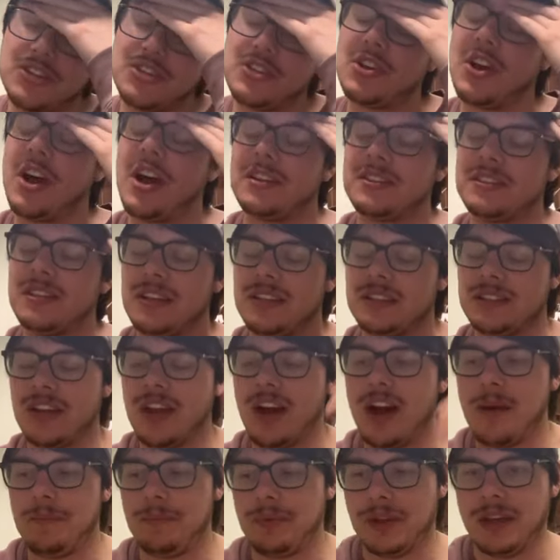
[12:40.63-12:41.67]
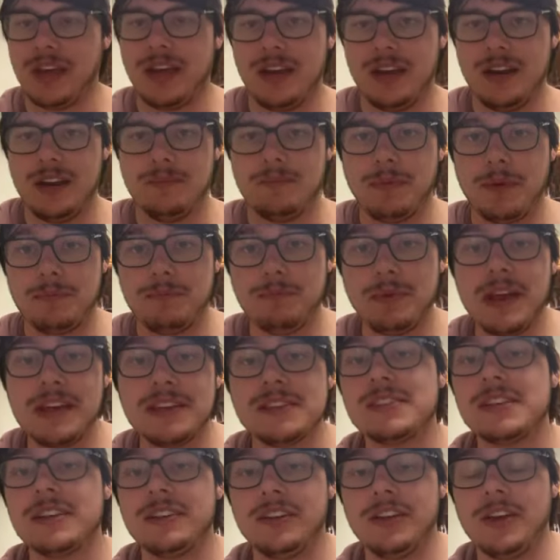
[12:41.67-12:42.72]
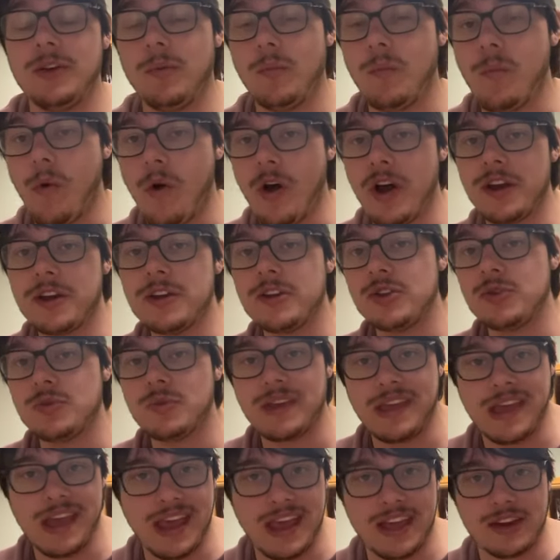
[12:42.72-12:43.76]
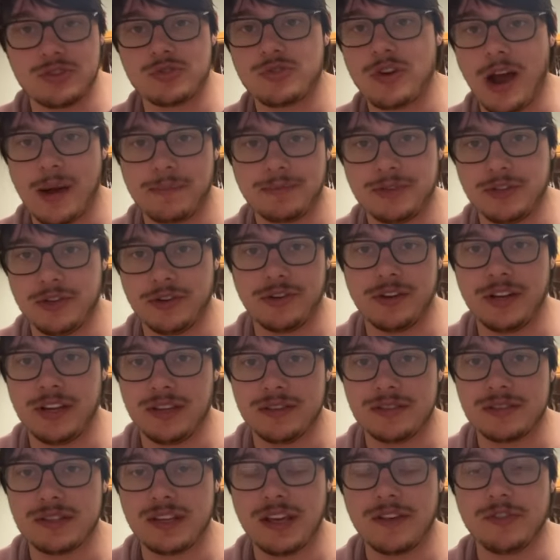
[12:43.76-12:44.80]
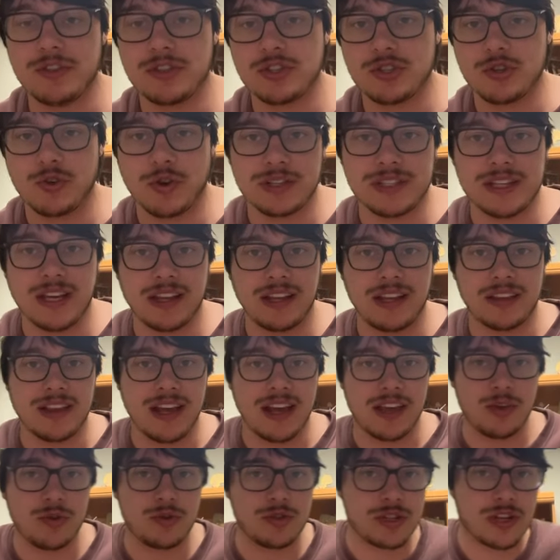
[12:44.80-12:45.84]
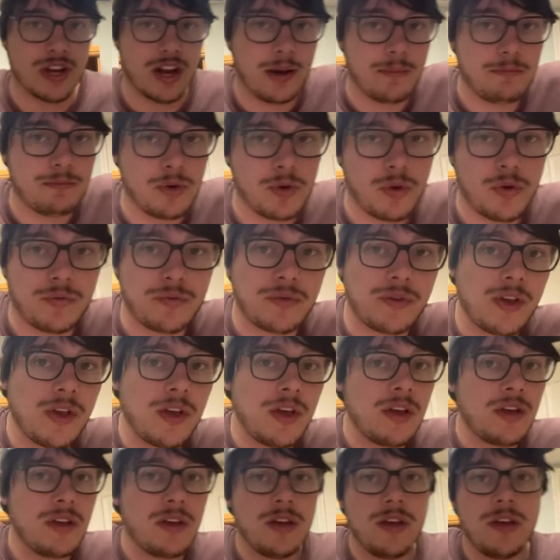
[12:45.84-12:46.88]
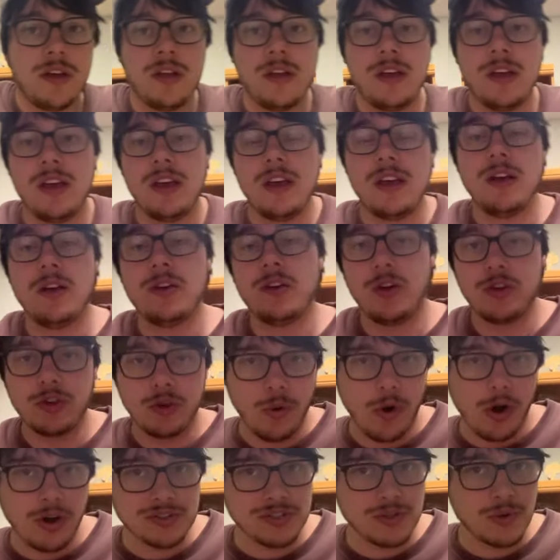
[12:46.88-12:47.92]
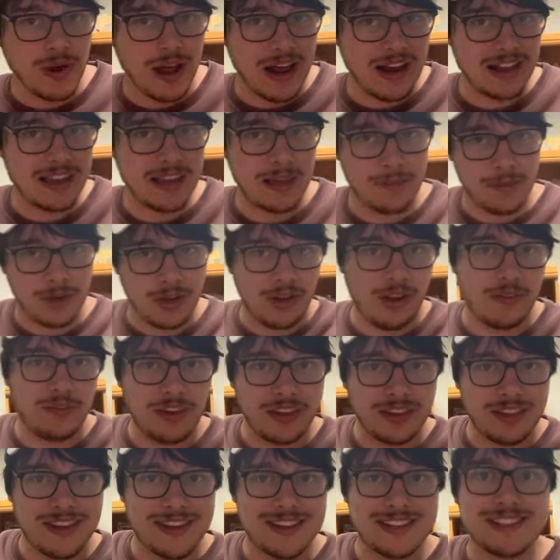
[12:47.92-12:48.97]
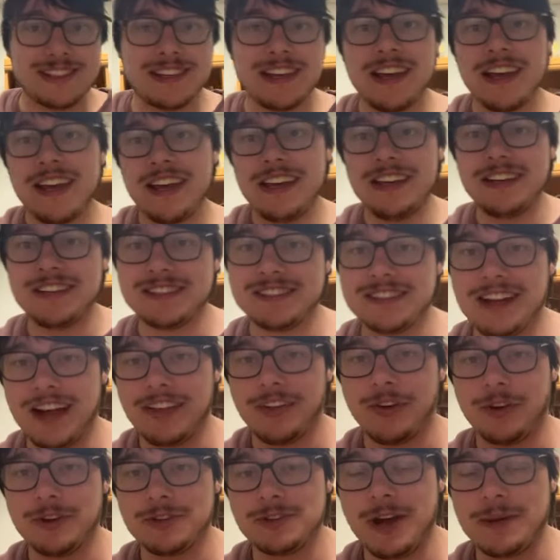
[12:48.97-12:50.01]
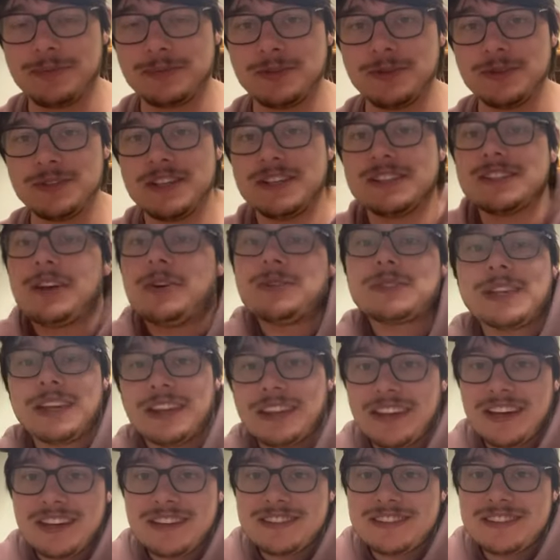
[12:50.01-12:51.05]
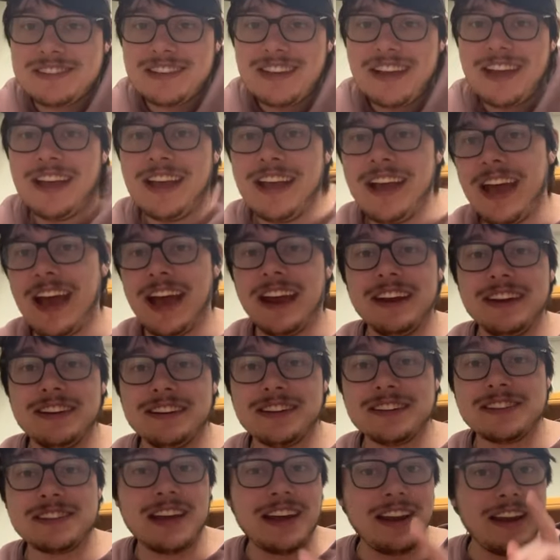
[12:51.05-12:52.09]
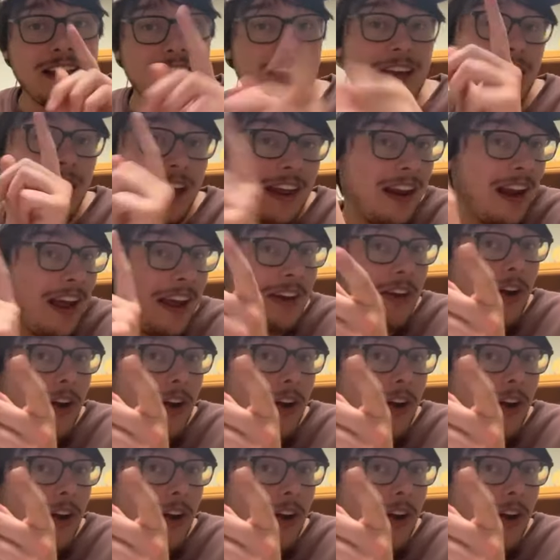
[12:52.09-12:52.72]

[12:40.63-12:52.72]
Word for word: shots, it's complicated, but basically, one, you can't drop to your knees. If it's short side like that, you just got to move. You also got to keep your glove like this. He does neither. He drops to his knees and goes like this. And he does, and, and, and I